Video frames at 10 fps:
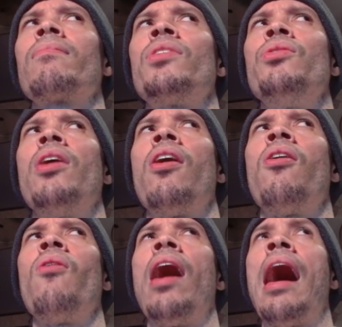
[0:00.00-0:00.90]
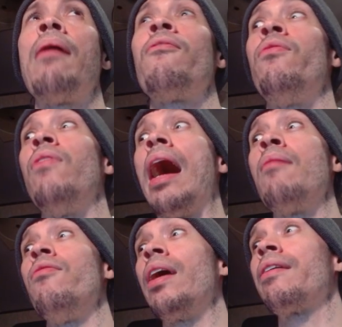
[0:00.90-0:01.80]
you know, I've,
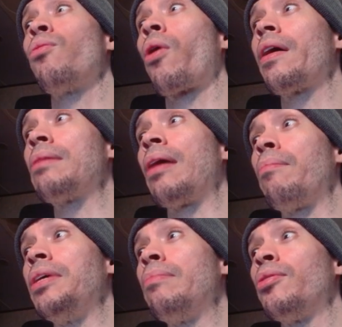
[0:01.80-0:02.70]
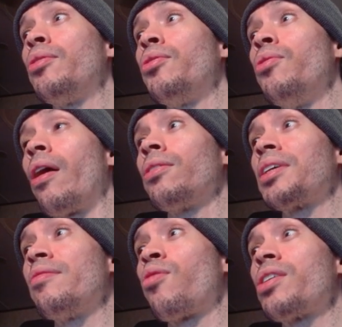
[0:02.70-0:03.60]
I'm very worried about people who are
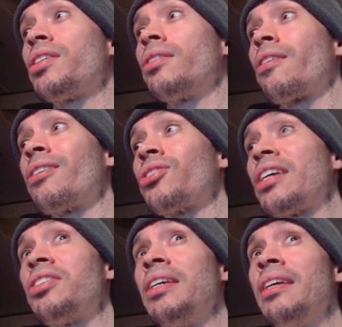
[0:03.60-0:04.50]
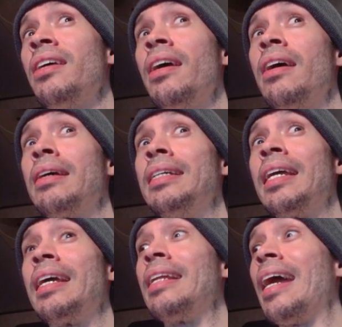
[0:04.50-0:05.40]
looking forward to the 3060
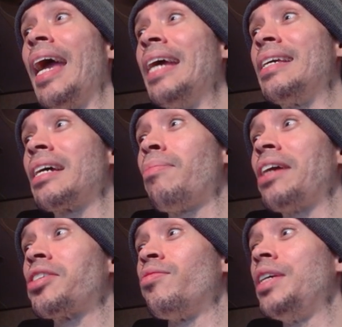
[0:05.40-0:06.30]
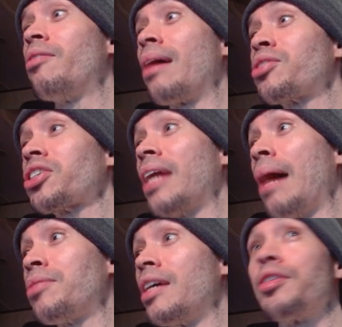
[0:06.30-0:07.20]
getting that eight gigabytes of VRAM
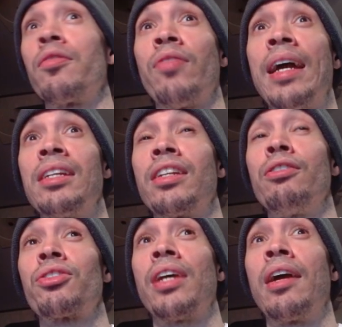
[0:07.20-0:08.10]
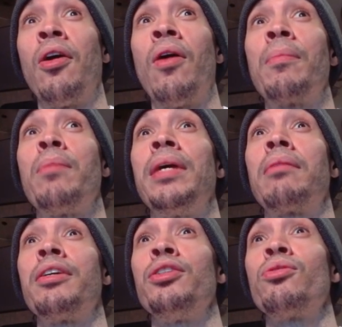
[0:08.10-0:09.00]
slapped in your face and you're saying, oh, I'm going to be
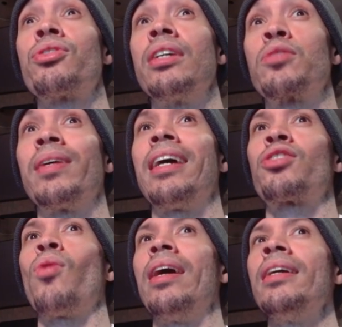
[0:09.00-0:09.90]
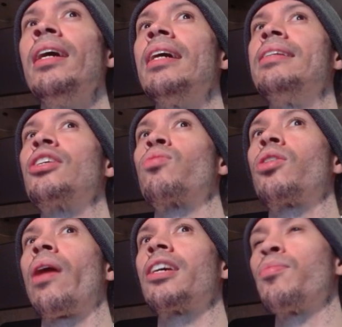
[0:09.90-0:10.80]
able to use this, but guess what? This
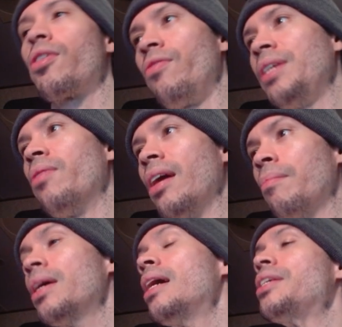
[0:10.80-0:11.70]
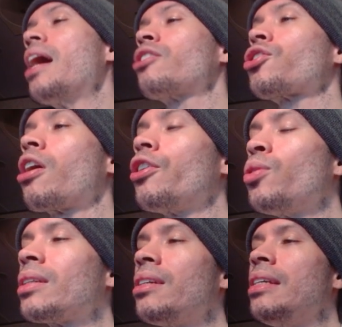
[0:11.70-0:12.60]
requires more VRAM. Yeah, sure,
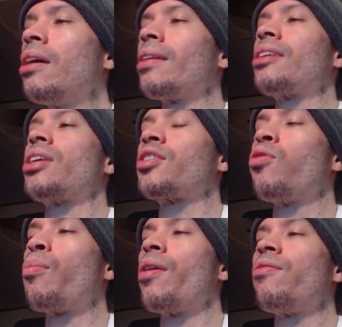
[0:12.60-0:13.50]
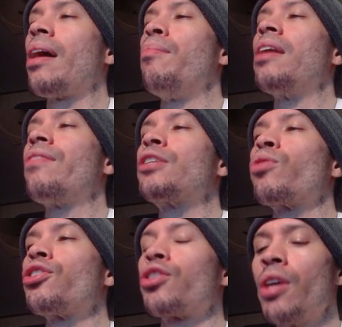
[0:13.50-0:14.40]
you get the DLSS 4.5 benefits,
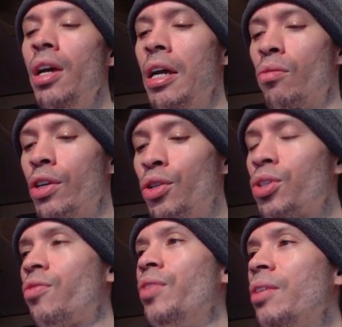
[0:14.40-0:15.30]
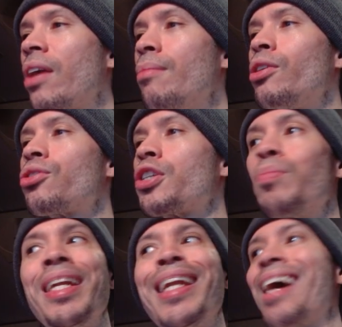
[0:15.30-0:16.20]
which is reduced VRAM usage,
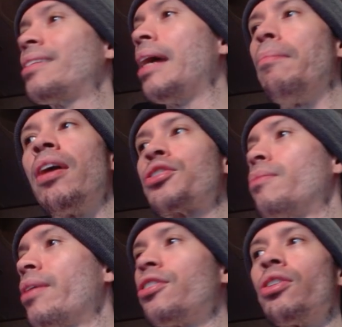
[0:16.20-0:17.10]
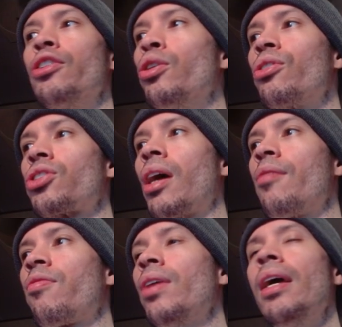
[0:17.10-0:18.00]
but not that much compared to the newer
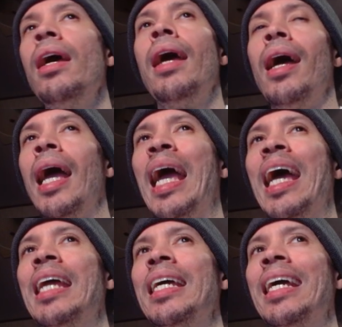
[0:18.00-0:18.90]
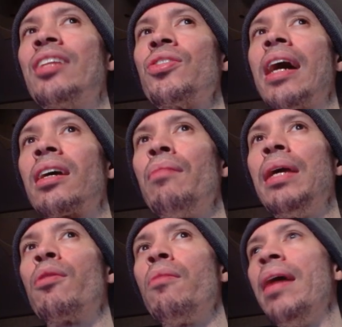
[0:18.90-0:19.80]
stuff. And it's not going to be
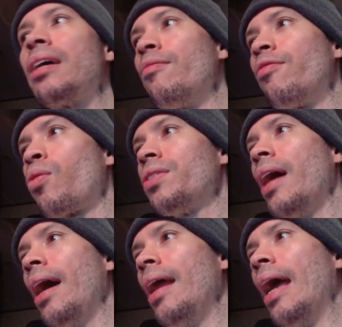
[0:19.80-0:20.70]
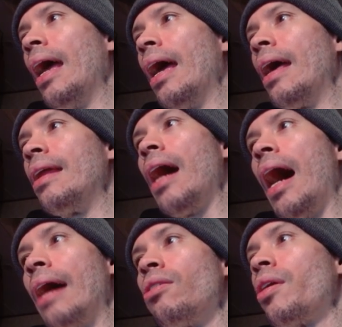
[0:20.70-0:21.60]
able to make up for that. And
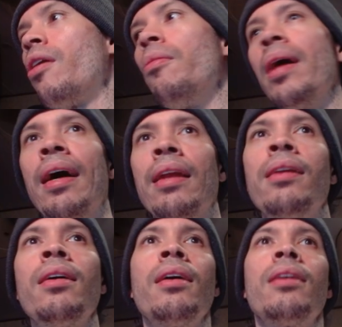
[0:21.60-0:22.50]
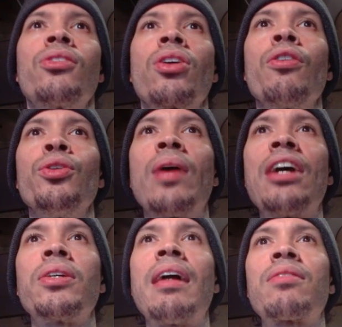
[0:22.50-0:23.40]
I don't know, man. So you
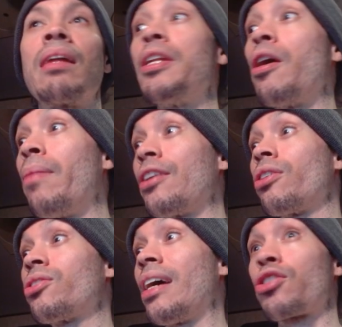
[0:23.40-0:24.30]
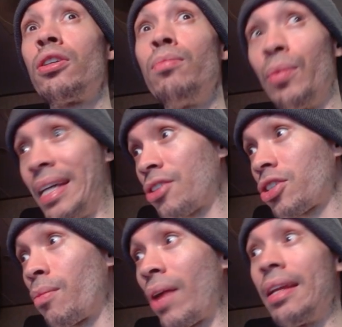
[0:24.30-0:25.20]
guys are going to have to let me know about your test too, but we got
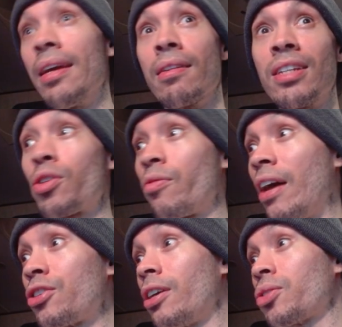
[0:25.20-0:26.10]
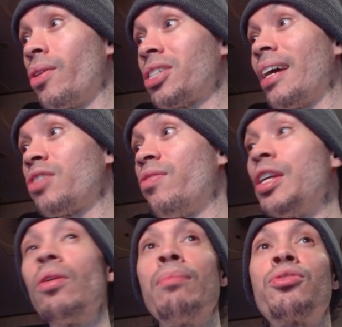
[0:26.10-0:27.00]
some right here. Digital Foundry also has a nice video up